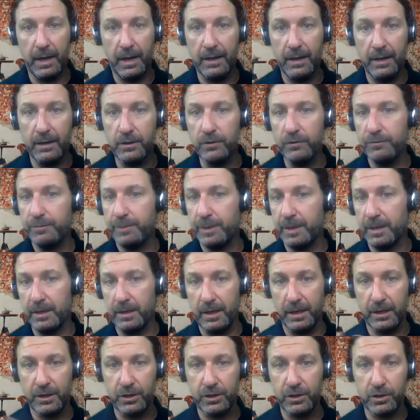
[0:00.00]
And you've
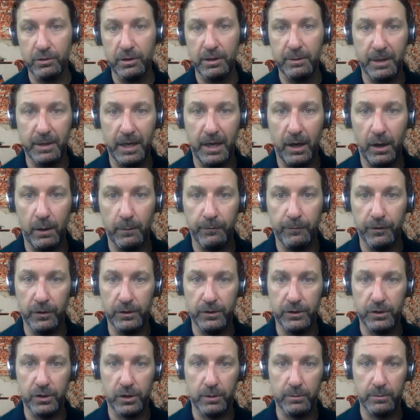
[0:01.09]
been extremely helpful
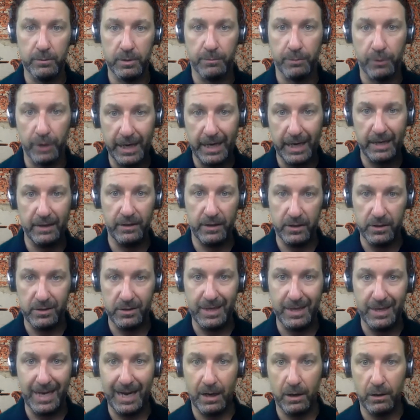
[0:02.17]
in terms of breaking this
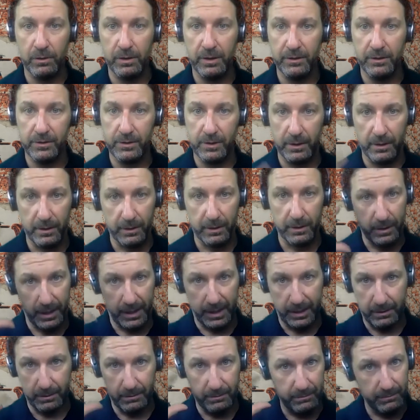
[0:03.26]
down into
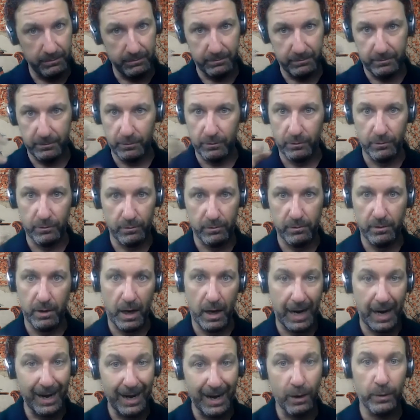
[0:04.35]
like
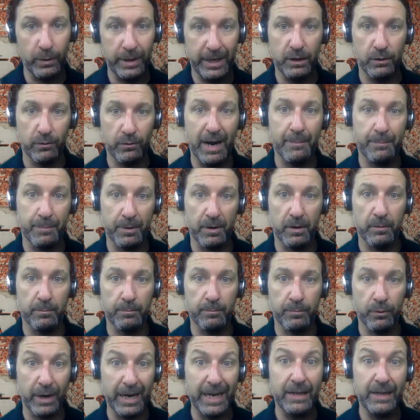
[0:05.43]
how we can wrap our
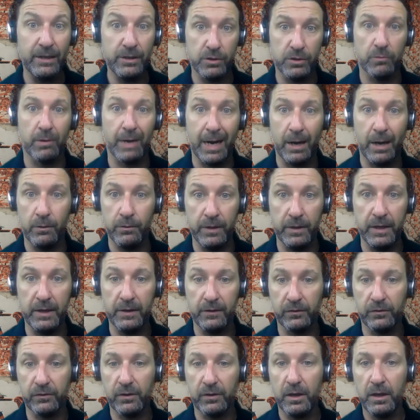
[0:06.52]
brains around
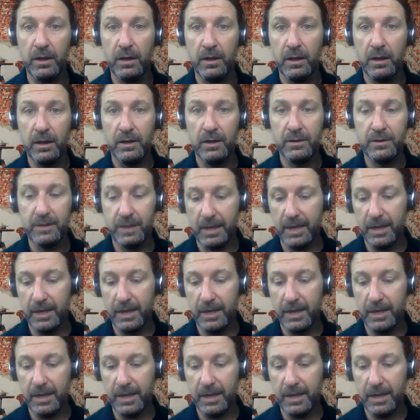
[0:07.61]
this to